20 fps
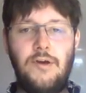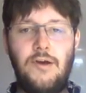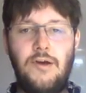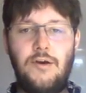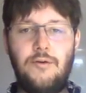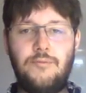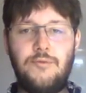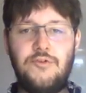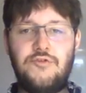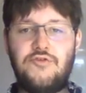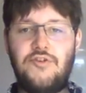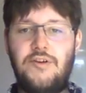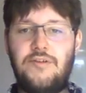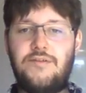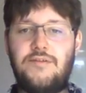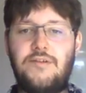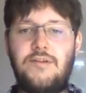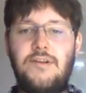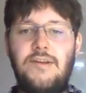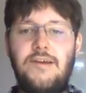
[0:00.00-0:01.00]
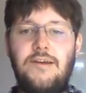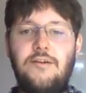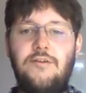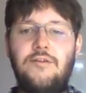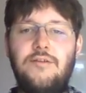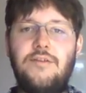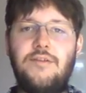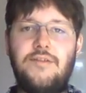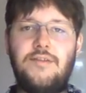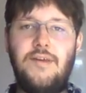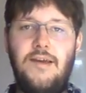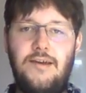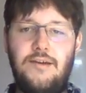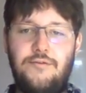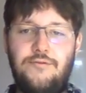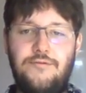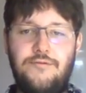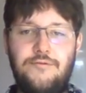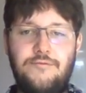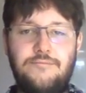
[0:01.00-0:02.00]
We just click on
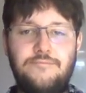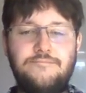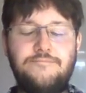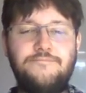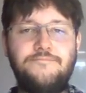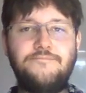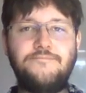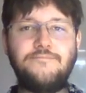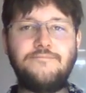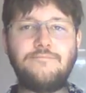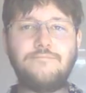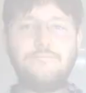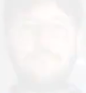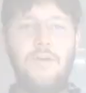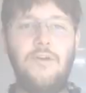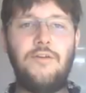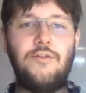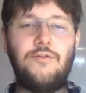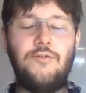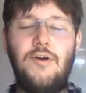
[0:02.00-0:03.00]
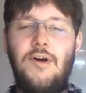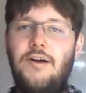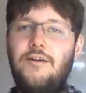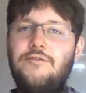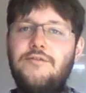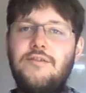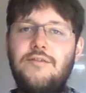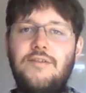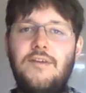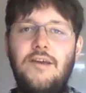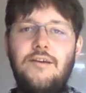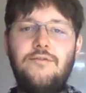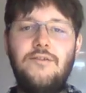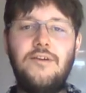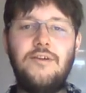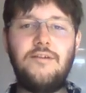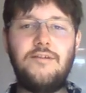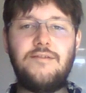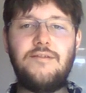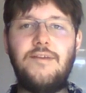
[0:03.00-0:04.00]
Save. So after
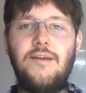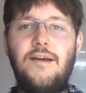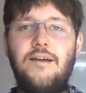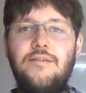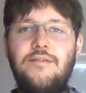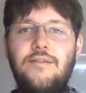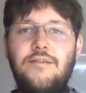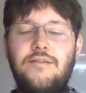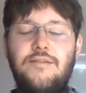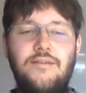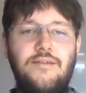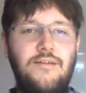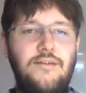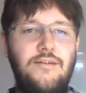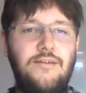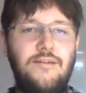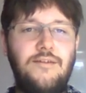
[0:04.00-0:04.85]
saving, it tells us